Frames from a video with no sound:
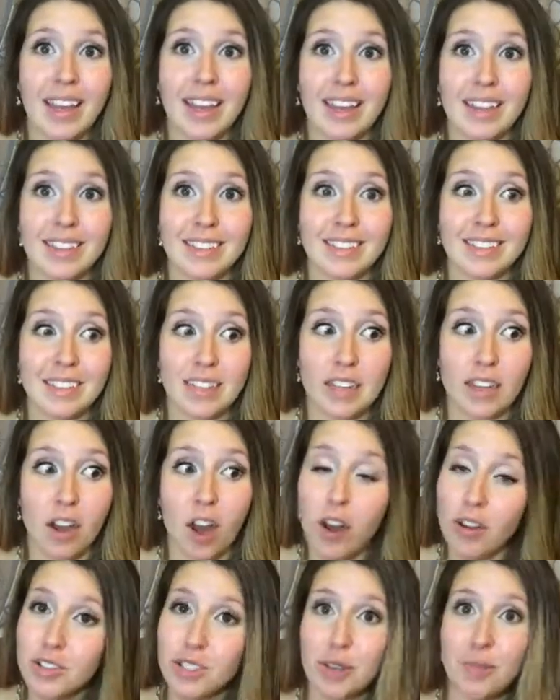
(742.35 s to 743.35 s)
is
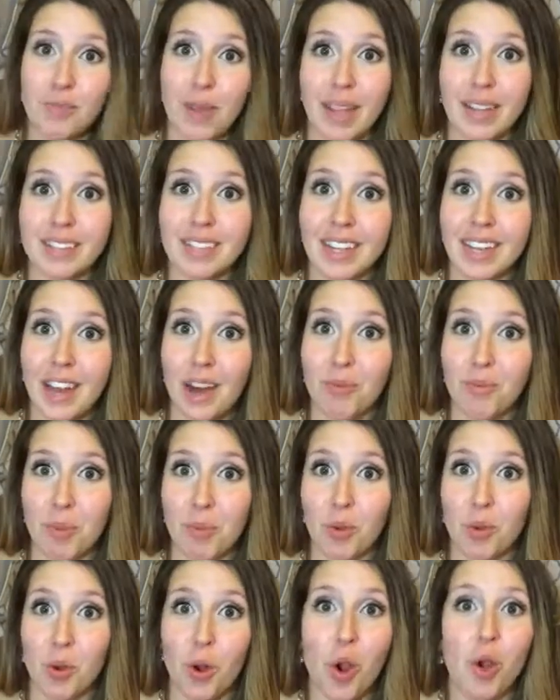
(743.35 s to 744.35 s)
also made to help
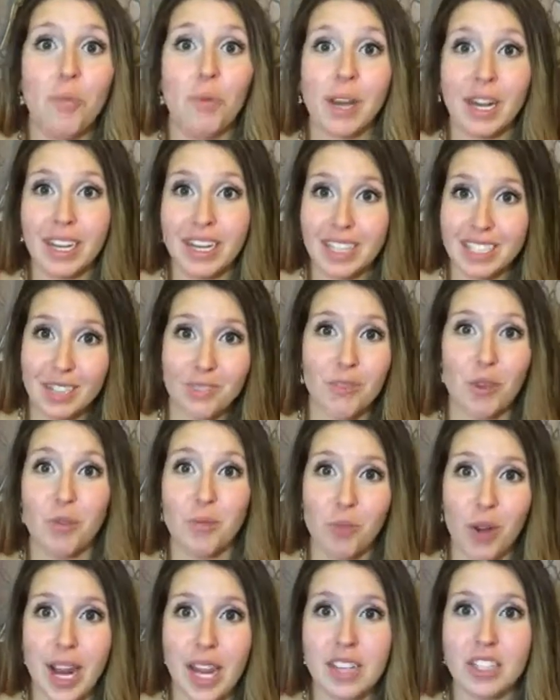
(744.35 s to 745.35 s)
them grow, but at a
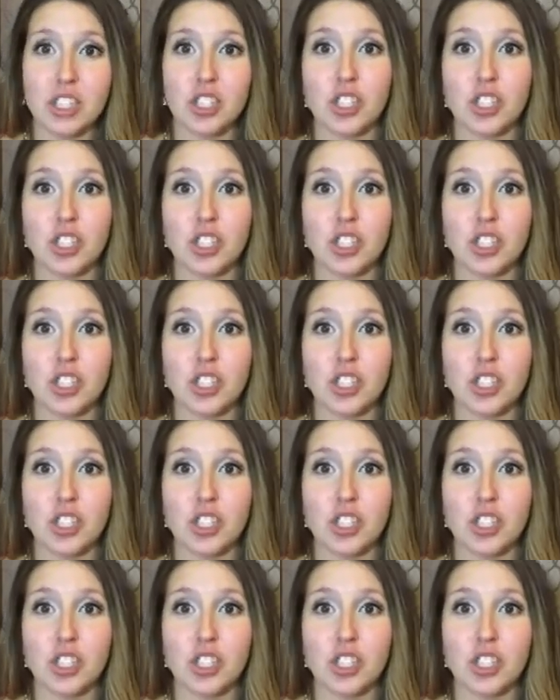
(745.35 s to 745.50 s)
different rate.